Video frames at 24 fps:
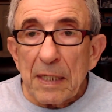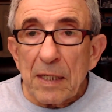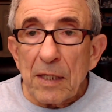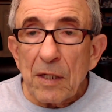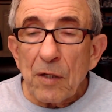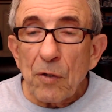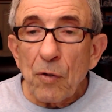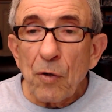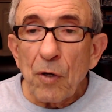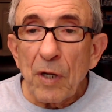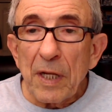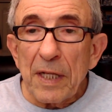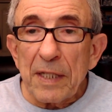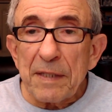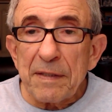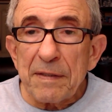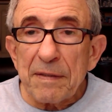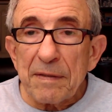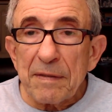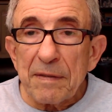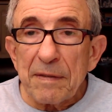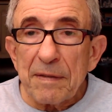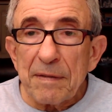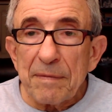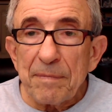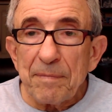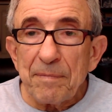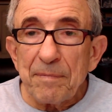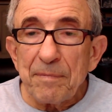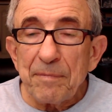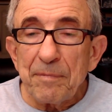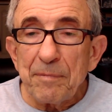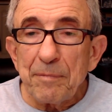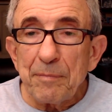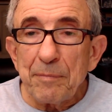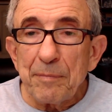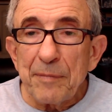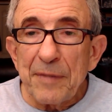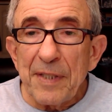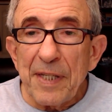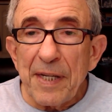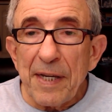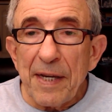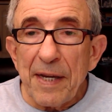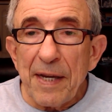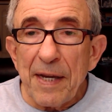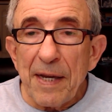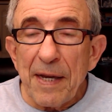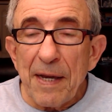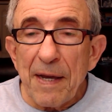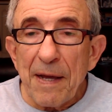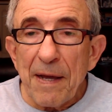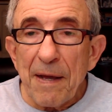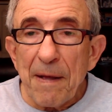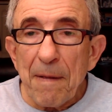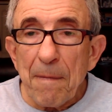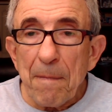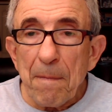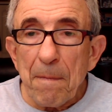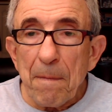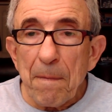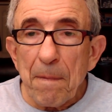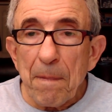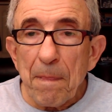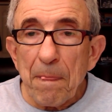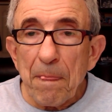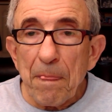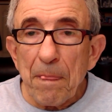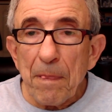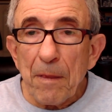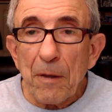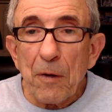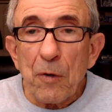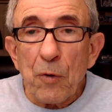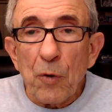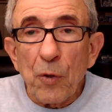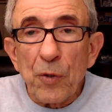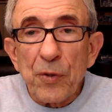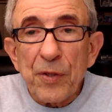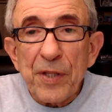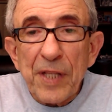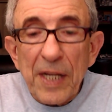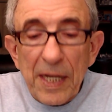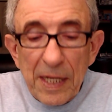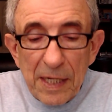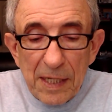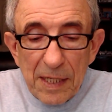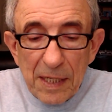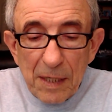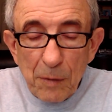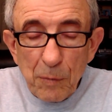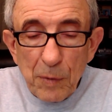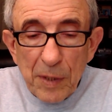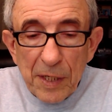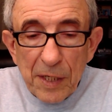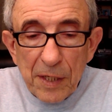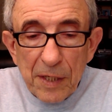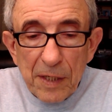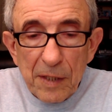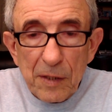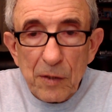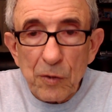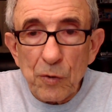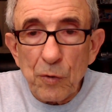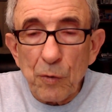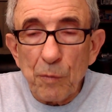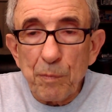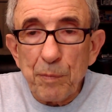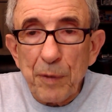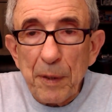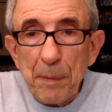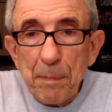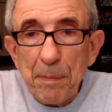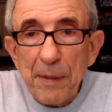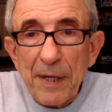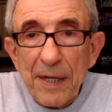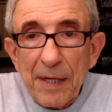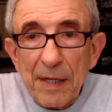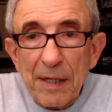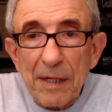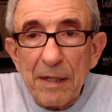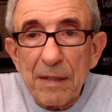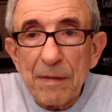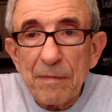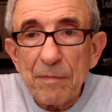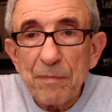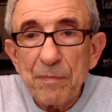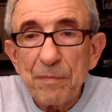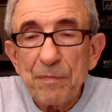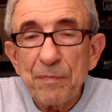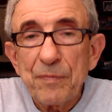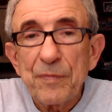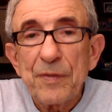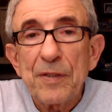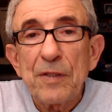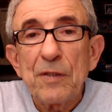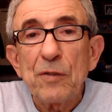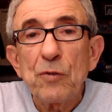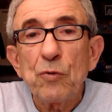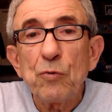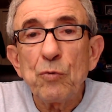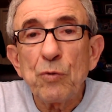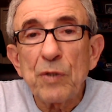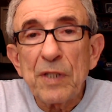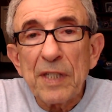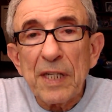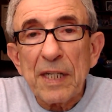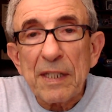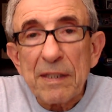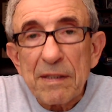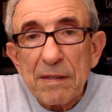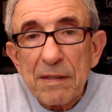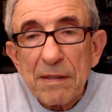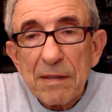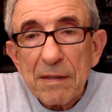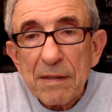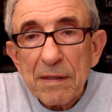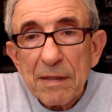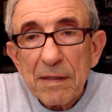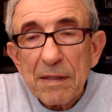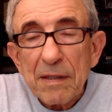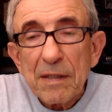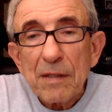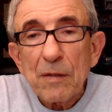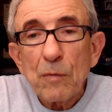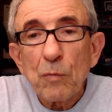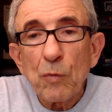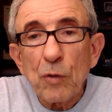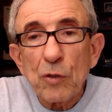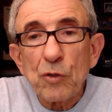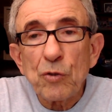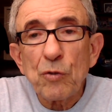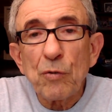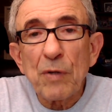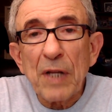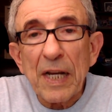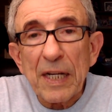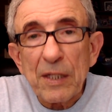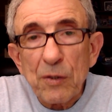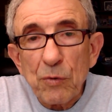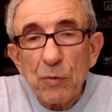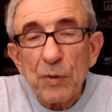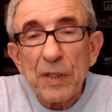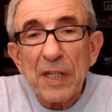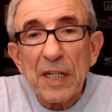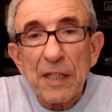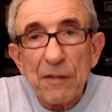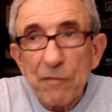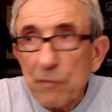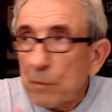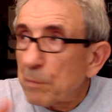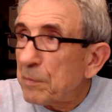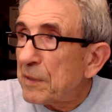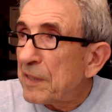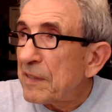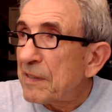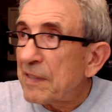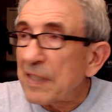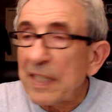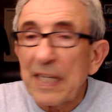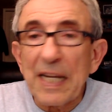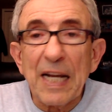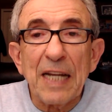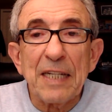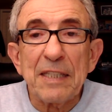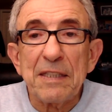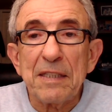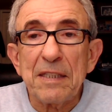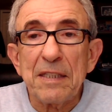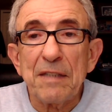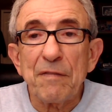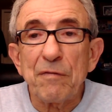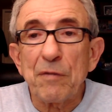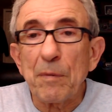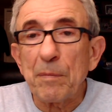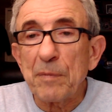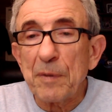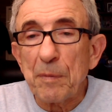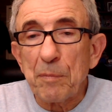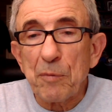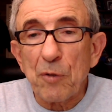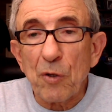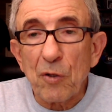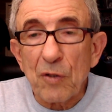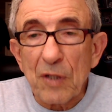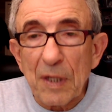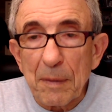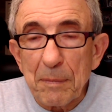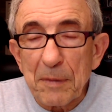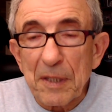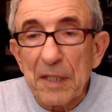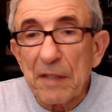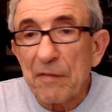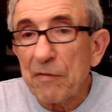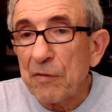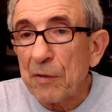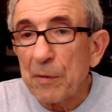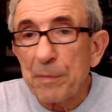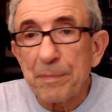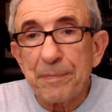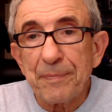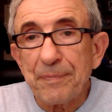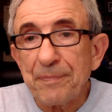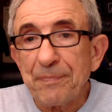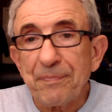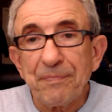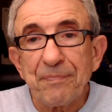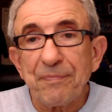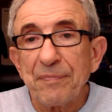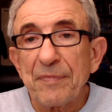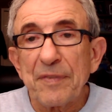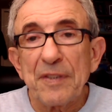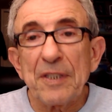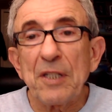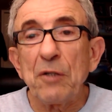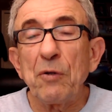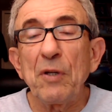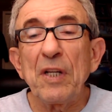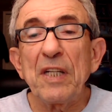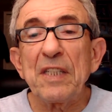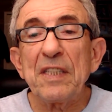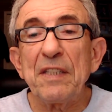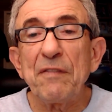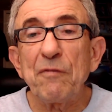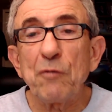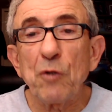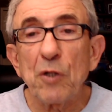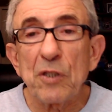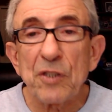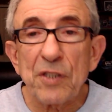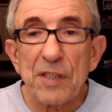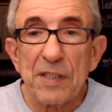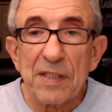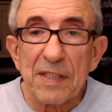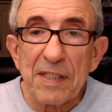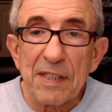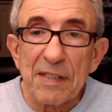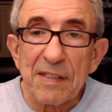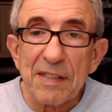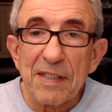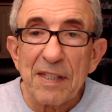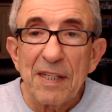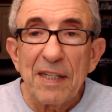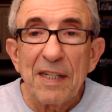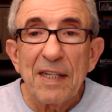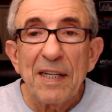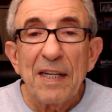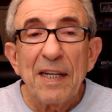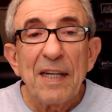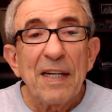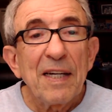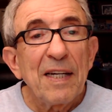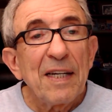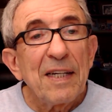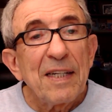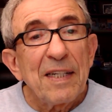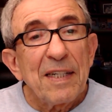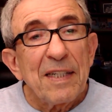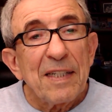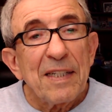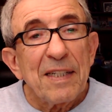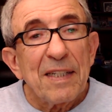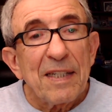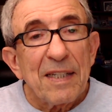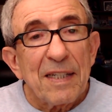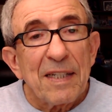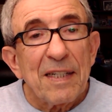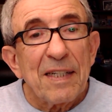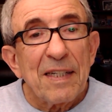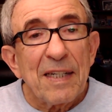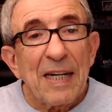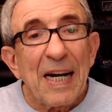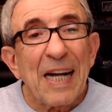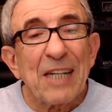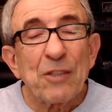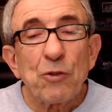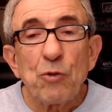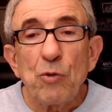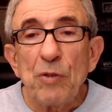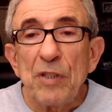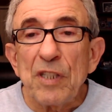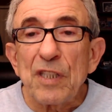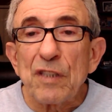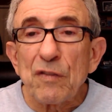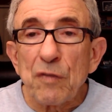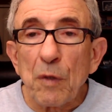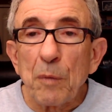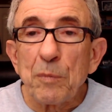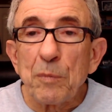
call it the container where you prepare to get what you like to get from this reality, from the programmer, from the collective consciousness. Actually, it's from